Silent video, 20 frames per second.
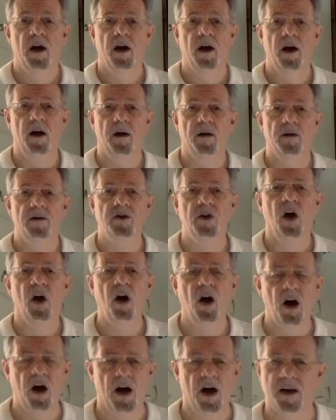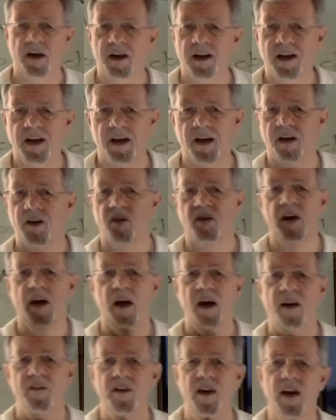Uh, Todd, again, I don't,
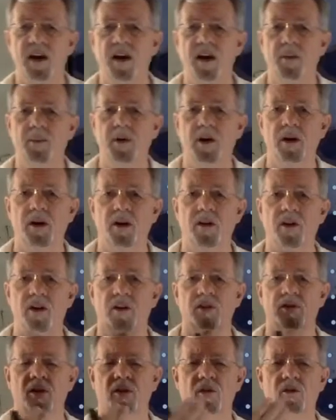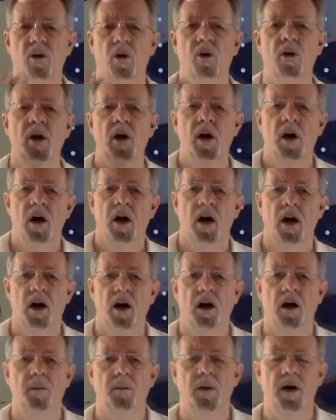I haven't had an update on this, and so
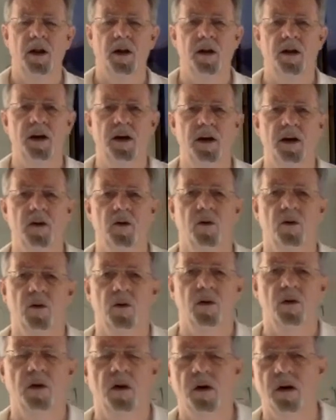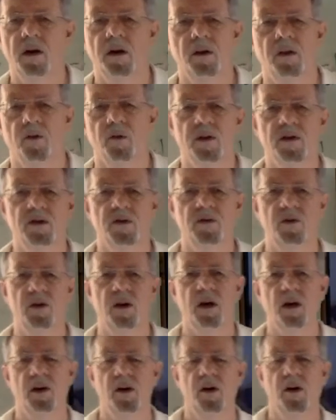uh, Melanie or any of the rest of
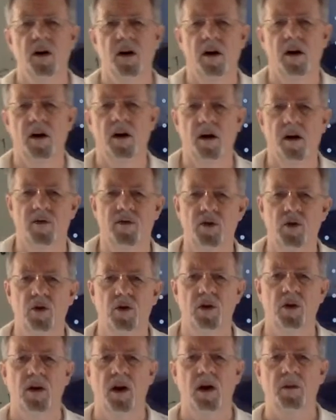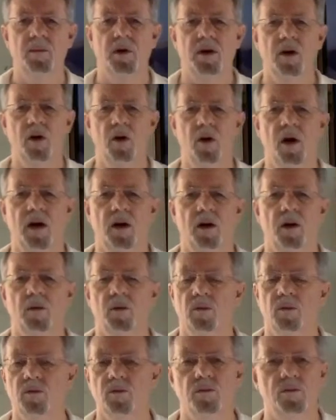you down there, if you can let me know
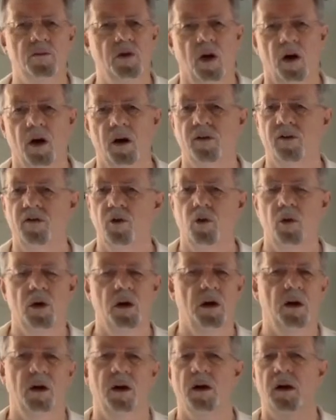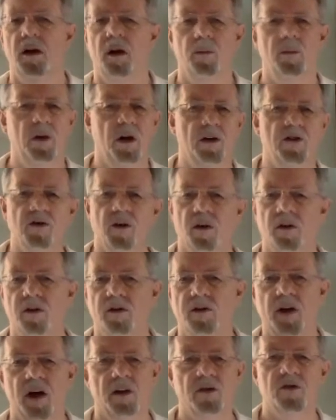how Todd's doing, any updates on the
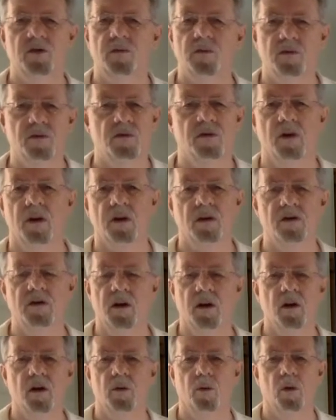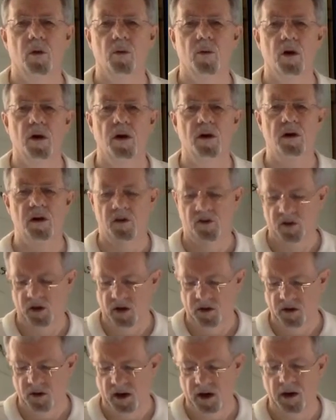tests that uh, were run,
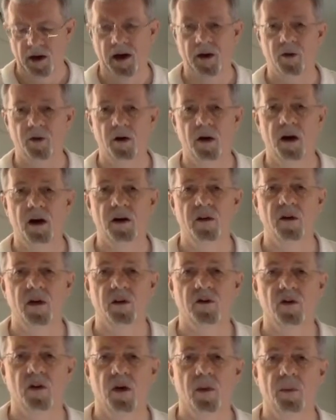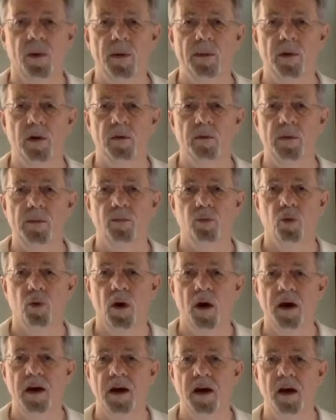etc. I, I, would like that so our people can be
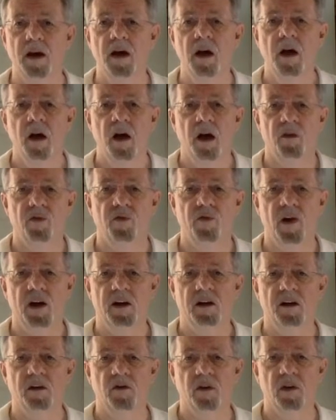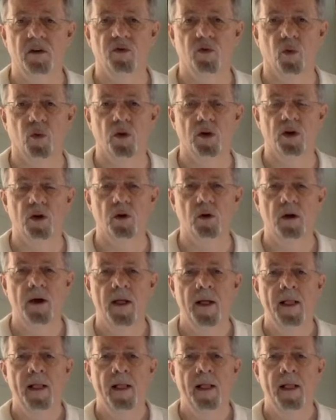praying effectively for you.